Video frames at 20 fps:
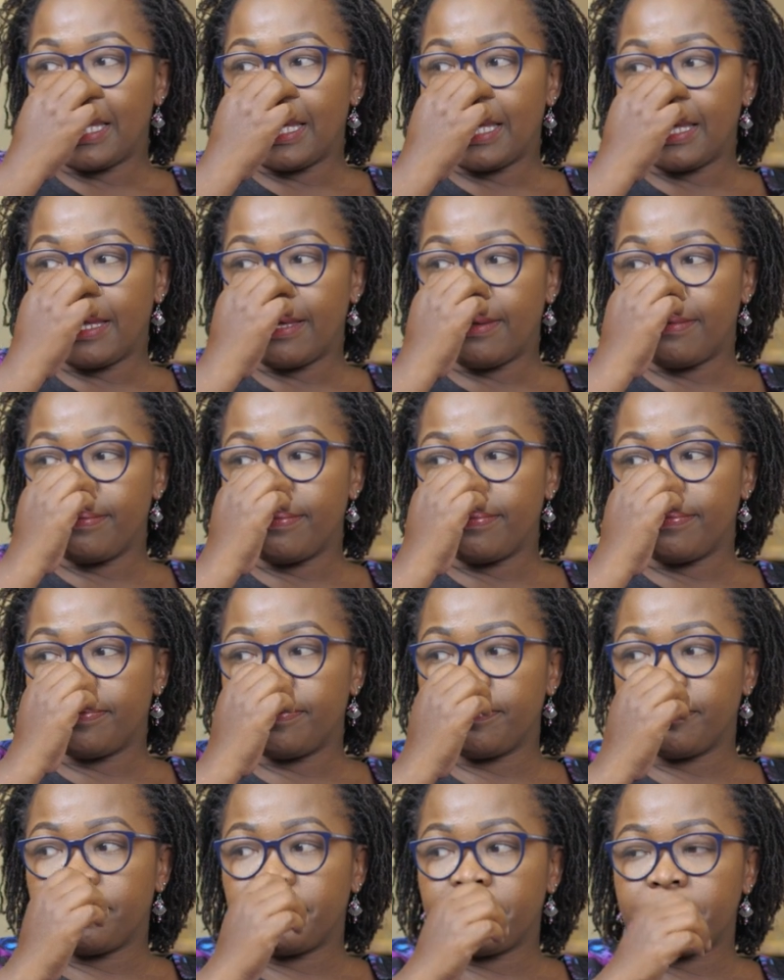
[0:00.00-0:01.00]

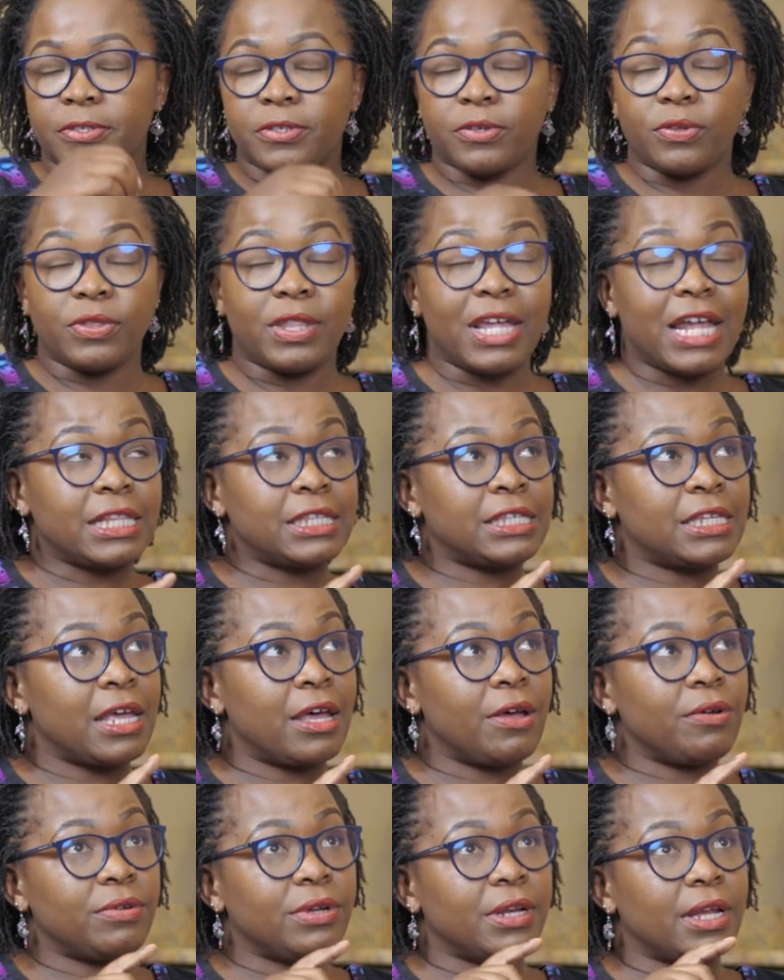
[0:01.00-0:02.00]
So that's
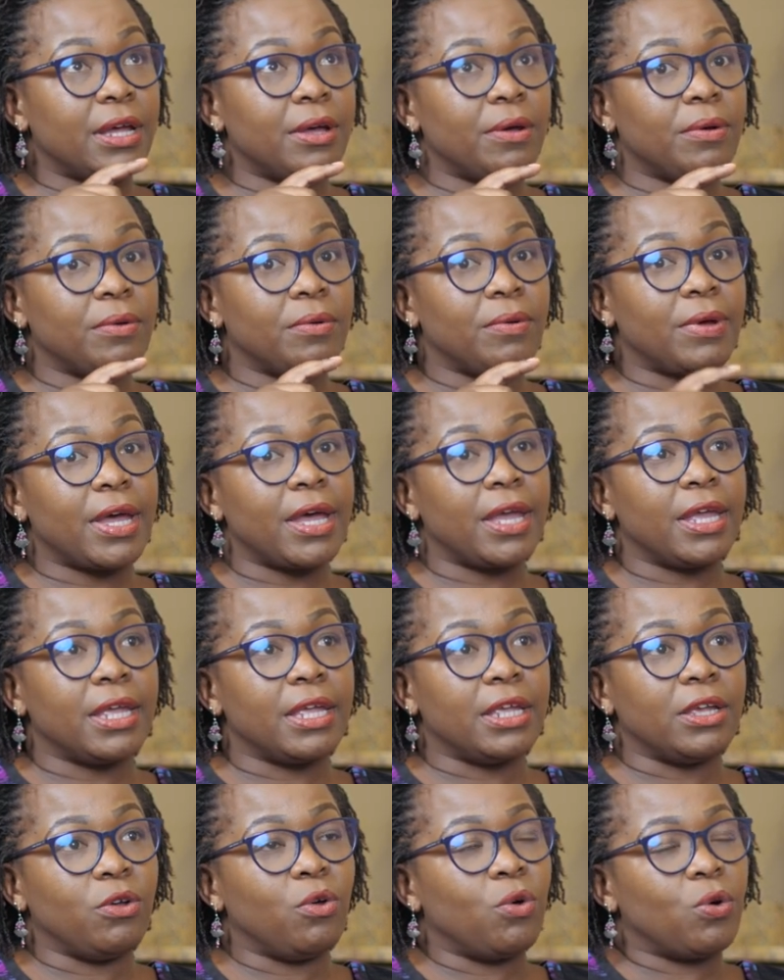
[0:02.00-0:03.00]
how now
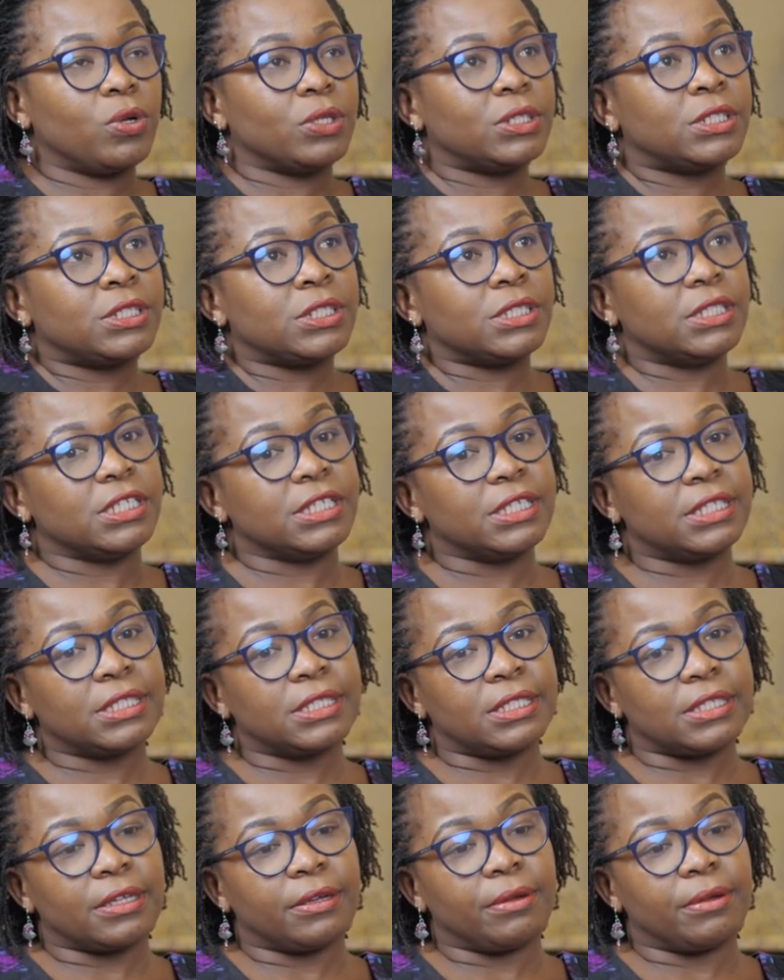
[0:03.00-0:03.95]
I got this,